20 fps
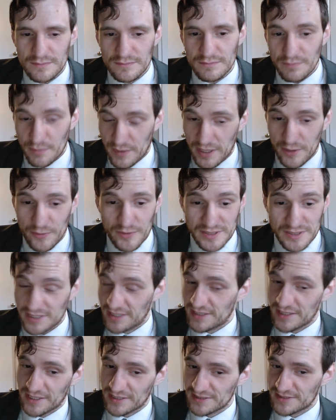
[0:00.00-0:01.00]
Many would say
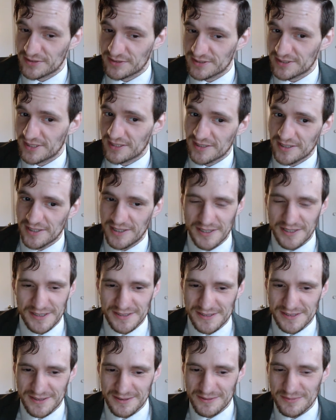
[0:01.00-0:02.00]
that I still suck.
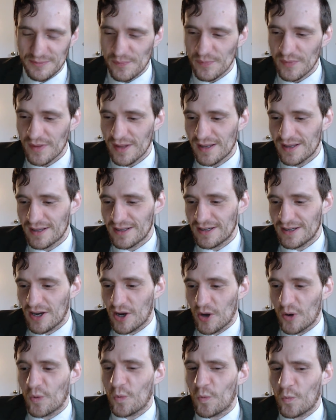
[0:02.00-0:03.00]
So
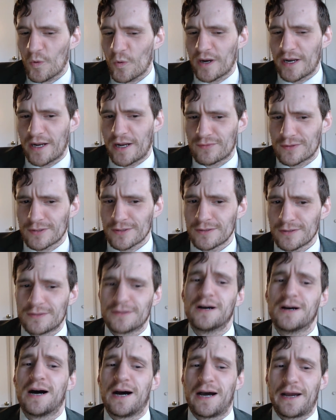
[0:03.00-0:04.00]
whatever,
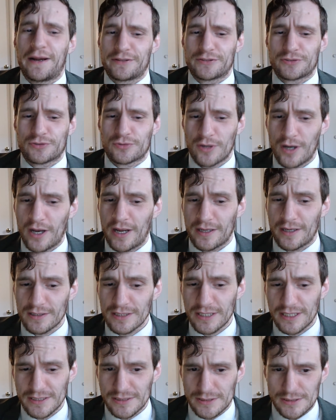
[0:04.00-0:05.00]
I try at
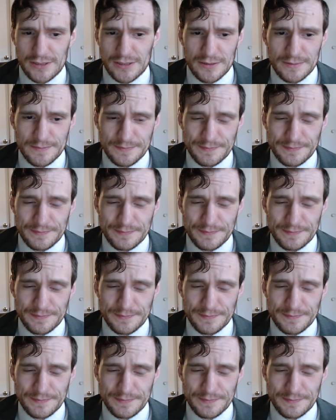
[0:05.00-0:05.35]
least.